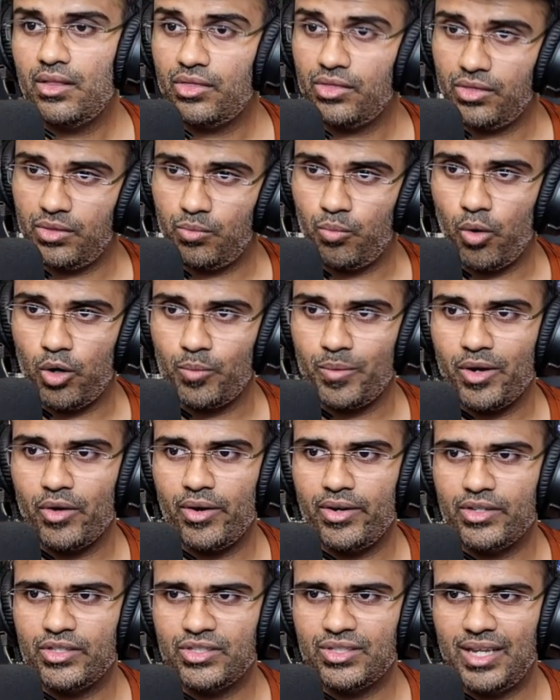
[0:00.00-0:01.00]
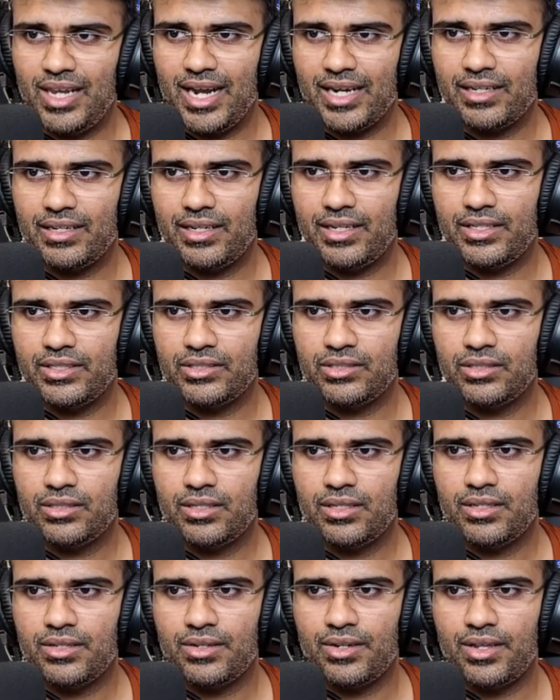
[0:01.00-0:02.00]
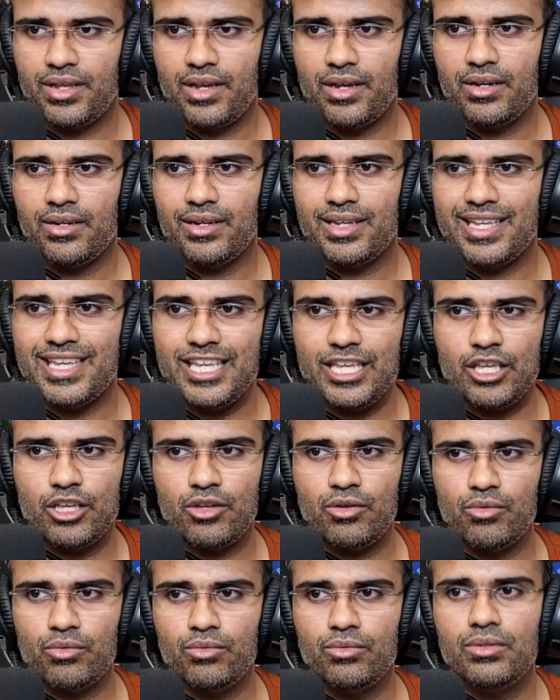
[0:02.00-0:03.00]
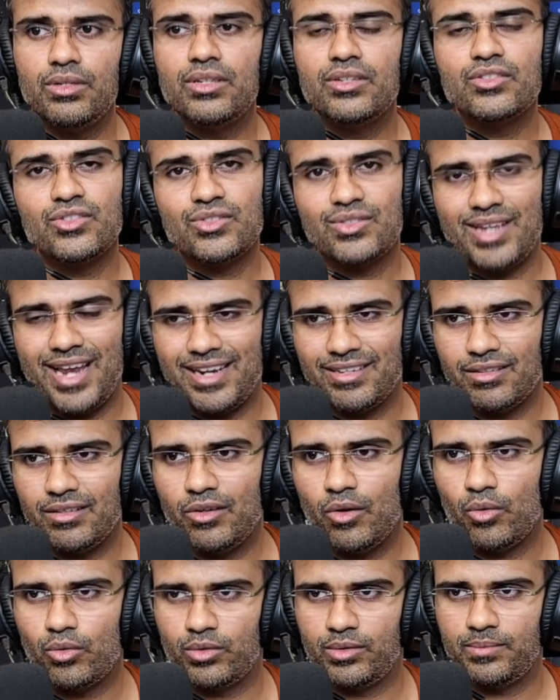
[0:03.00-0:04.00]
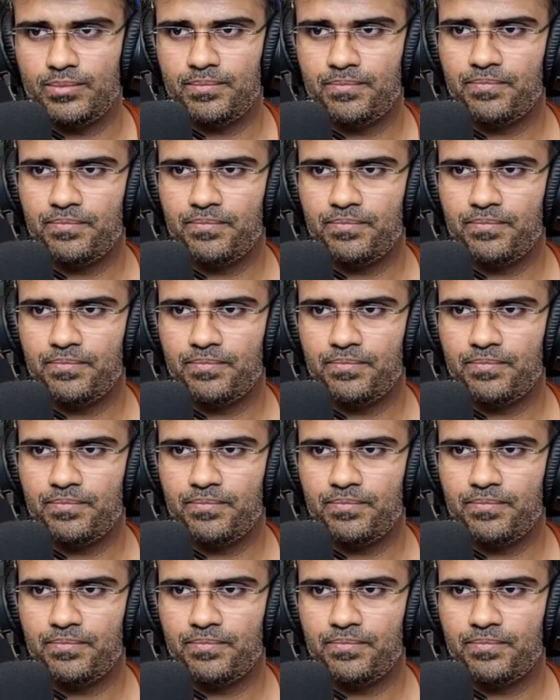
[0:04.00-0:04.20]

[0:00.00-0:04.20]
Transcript: what we're going to select is RIA EQ standalone.